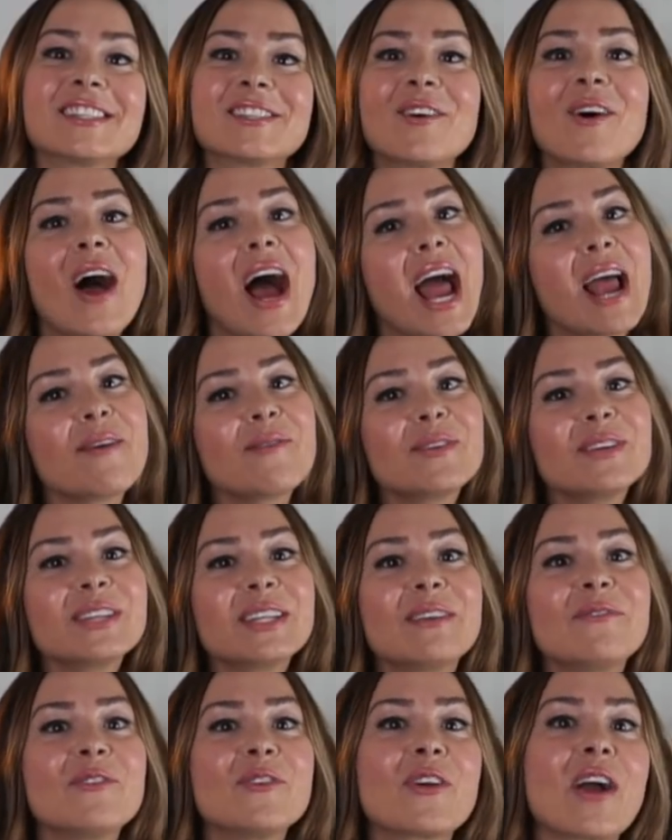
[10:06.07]
So I will
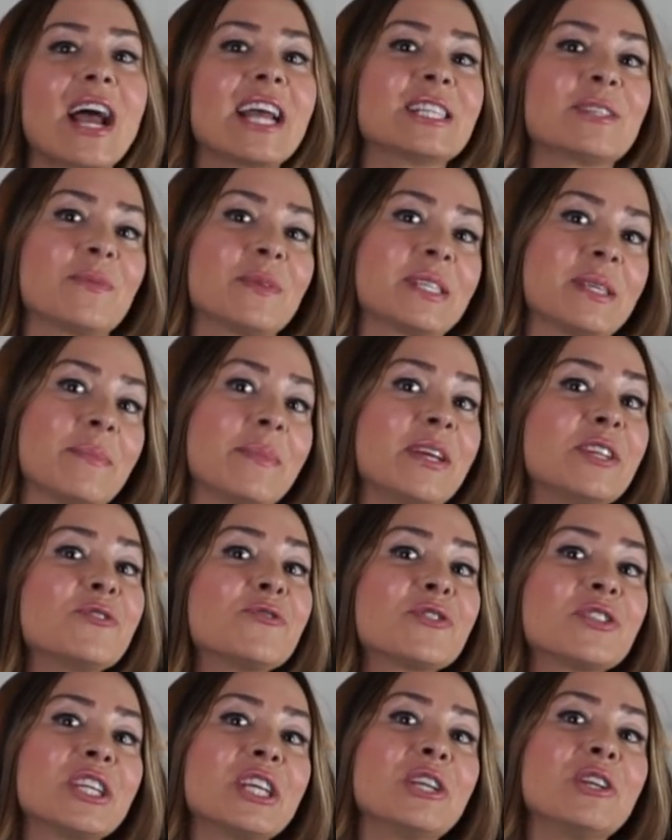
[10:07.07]
leave you guys with some
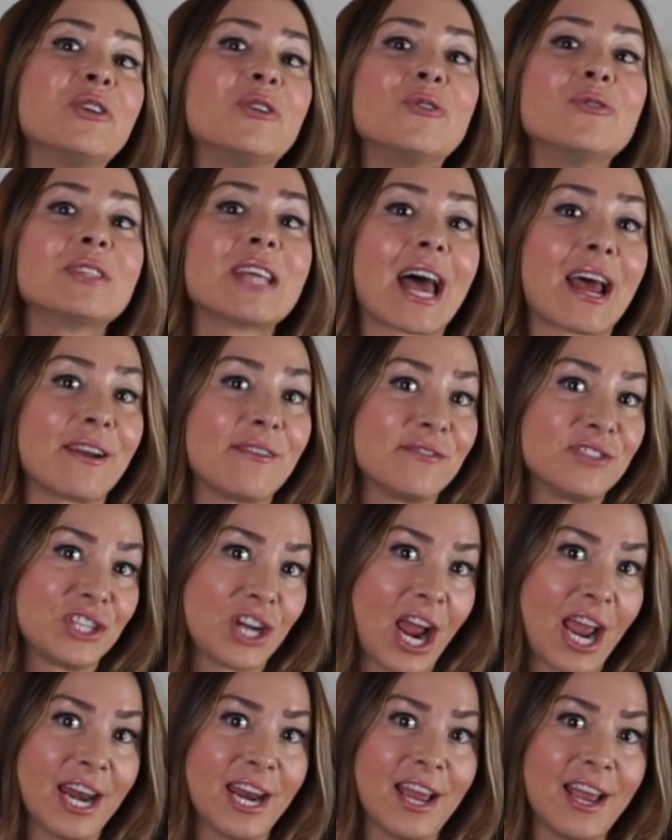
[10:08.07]
interesting news out of
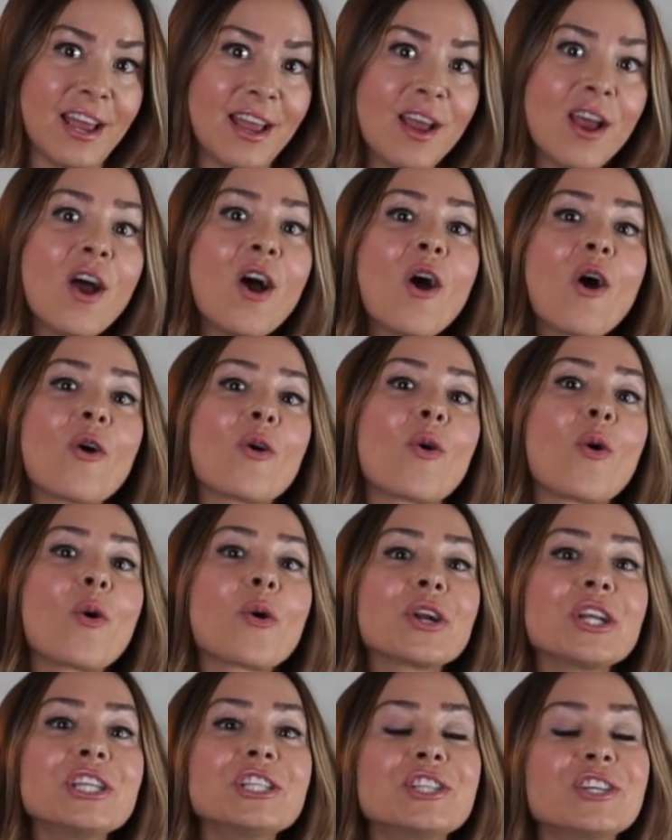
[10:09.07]
China.
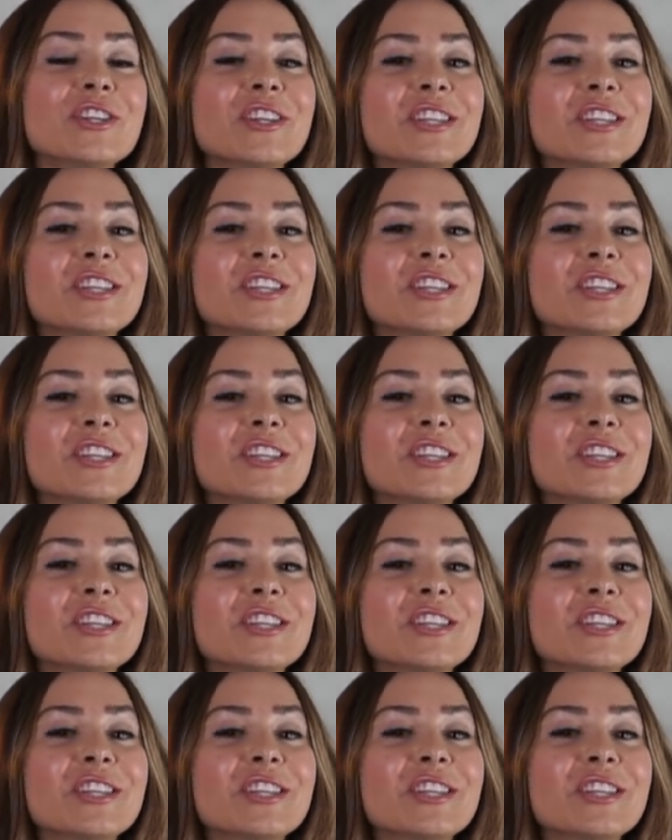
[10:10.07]
According to